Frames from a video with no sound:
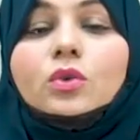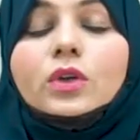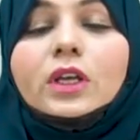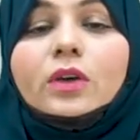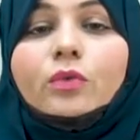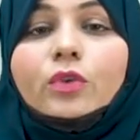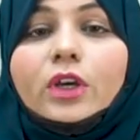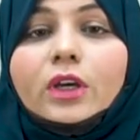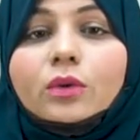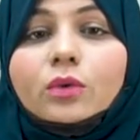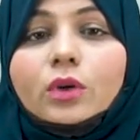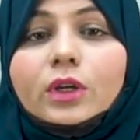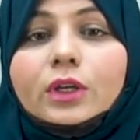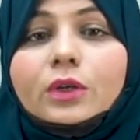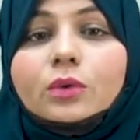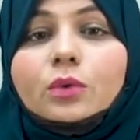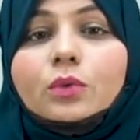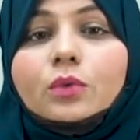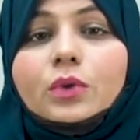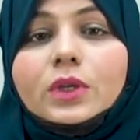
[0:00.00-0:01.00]
today we are
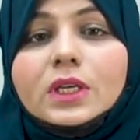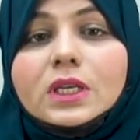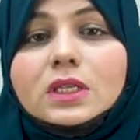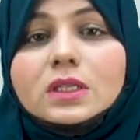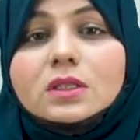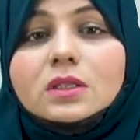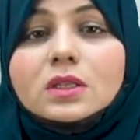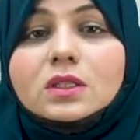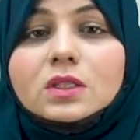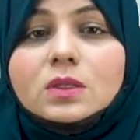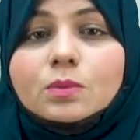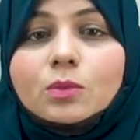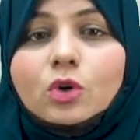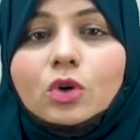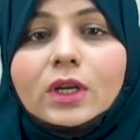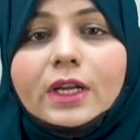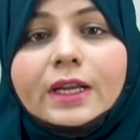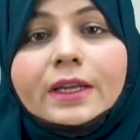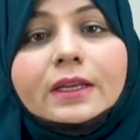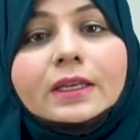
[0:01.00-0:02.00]
going to teach the
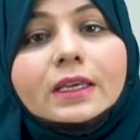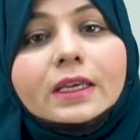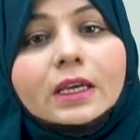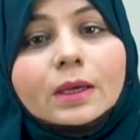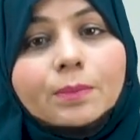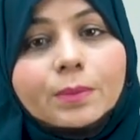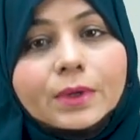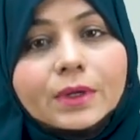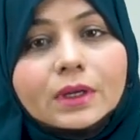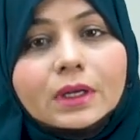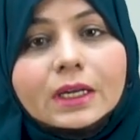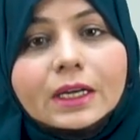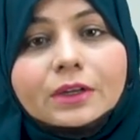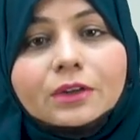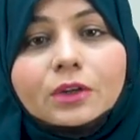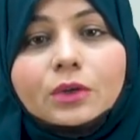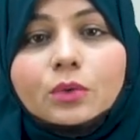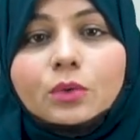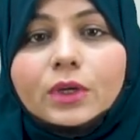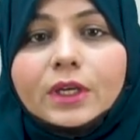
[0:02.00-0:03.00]
small and capital
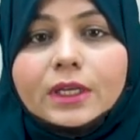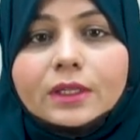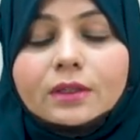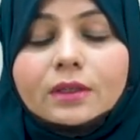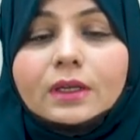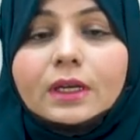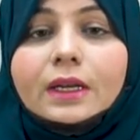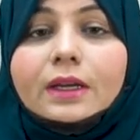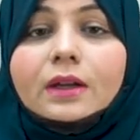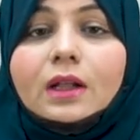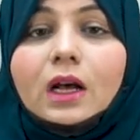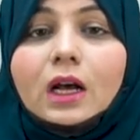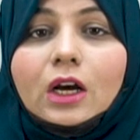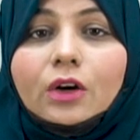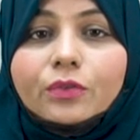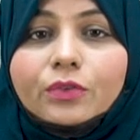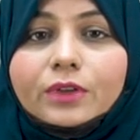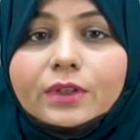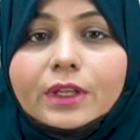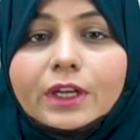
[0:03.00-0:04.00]
letter together, and
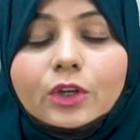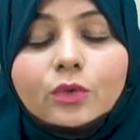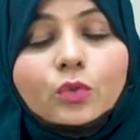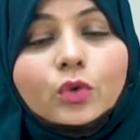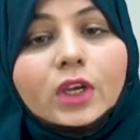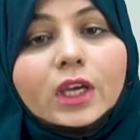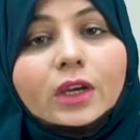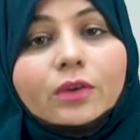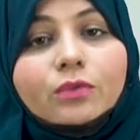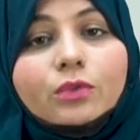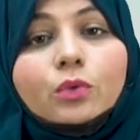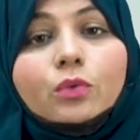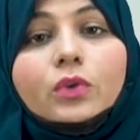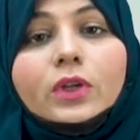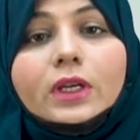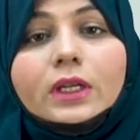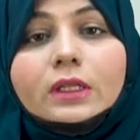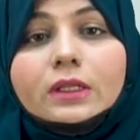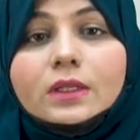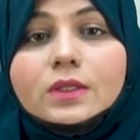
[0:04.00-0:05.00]
after that we have to
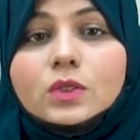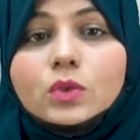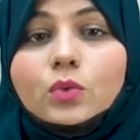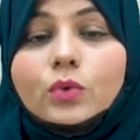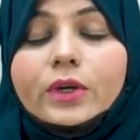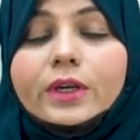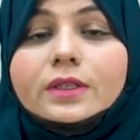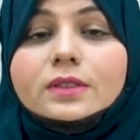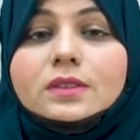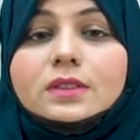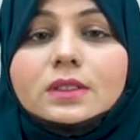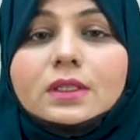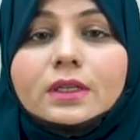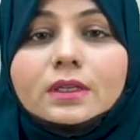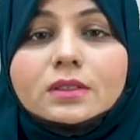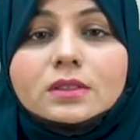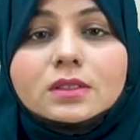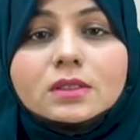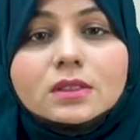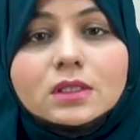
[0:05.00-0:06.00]
tell the students
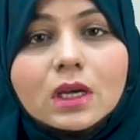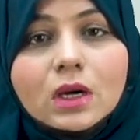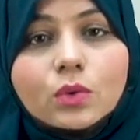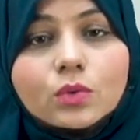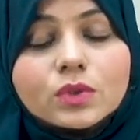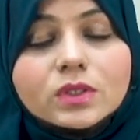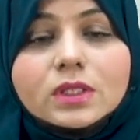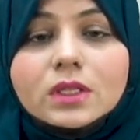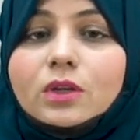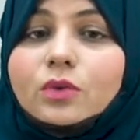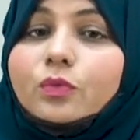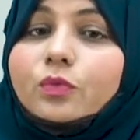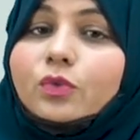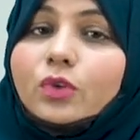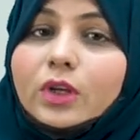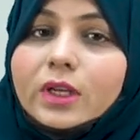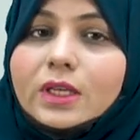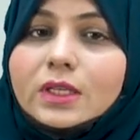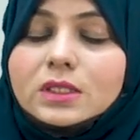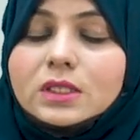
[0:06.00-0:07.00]
their sounds, their
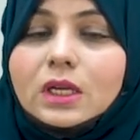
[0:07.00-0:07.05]
phonic